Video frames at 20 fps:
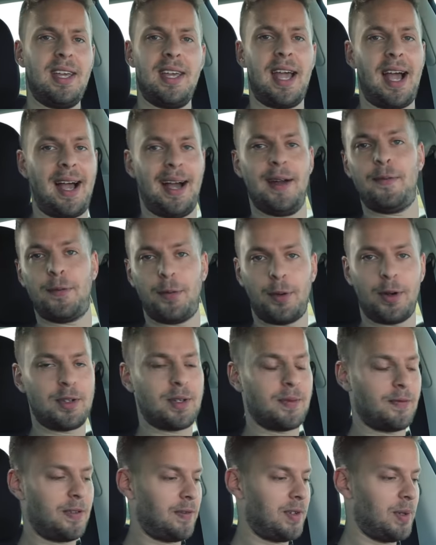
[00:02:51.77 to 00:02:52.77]
It had
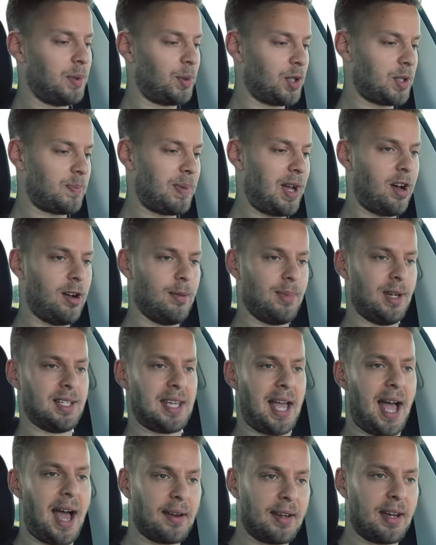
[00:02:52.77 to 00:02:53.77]
450 horsepower, but
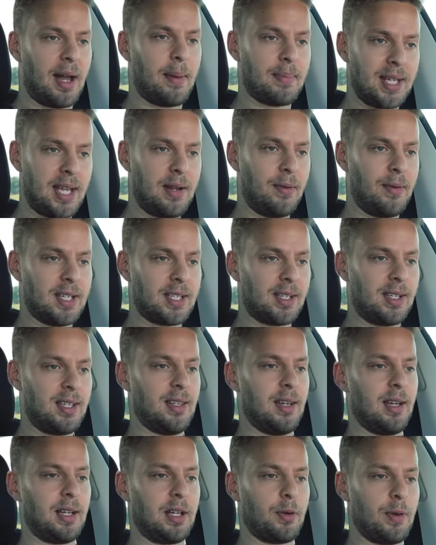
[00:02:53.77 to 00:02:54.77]
it's had an update recently
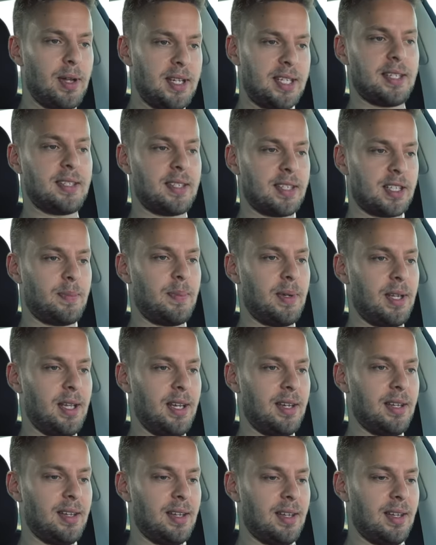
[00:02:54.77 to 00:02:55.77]
that increases the
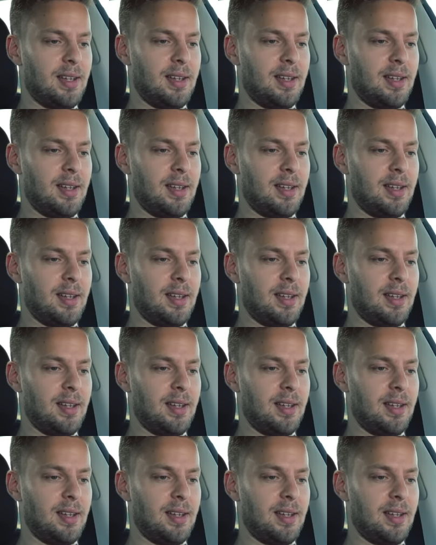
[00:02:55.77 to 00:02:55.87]
speed.